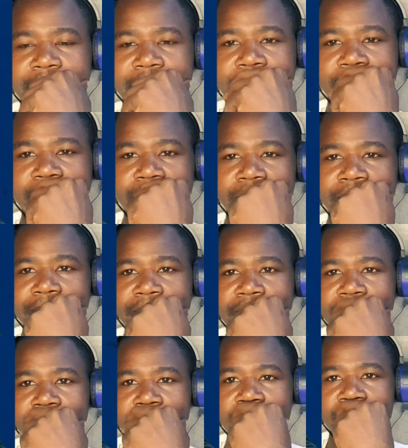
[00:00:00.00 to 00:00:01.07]

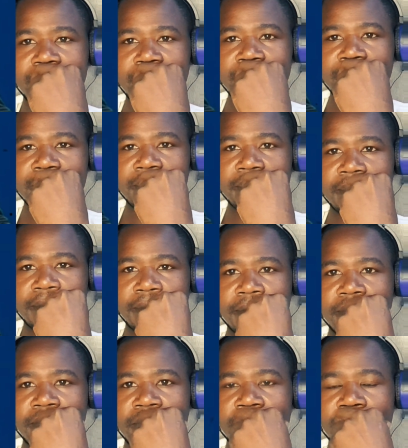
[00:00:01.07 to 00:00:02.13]

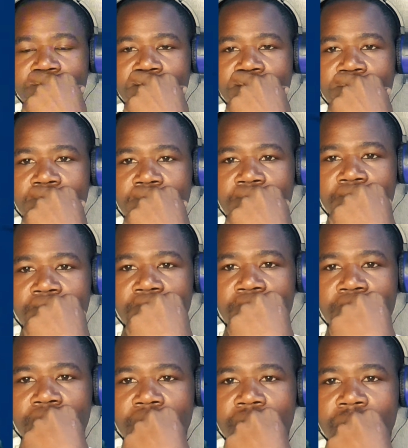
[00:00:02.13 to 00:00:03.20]

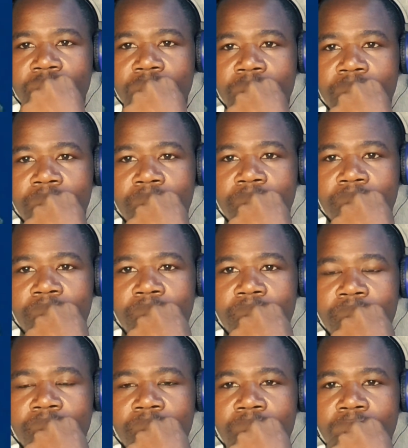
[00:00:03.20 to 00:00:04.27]

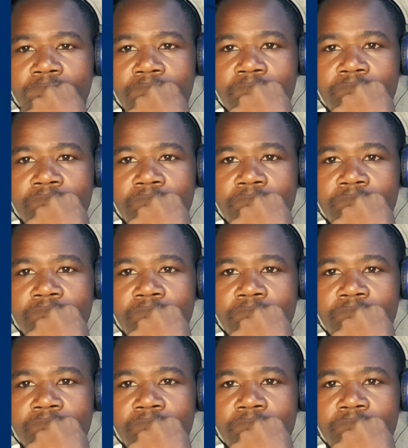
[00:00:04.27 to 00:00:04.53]
This person isn't speaking.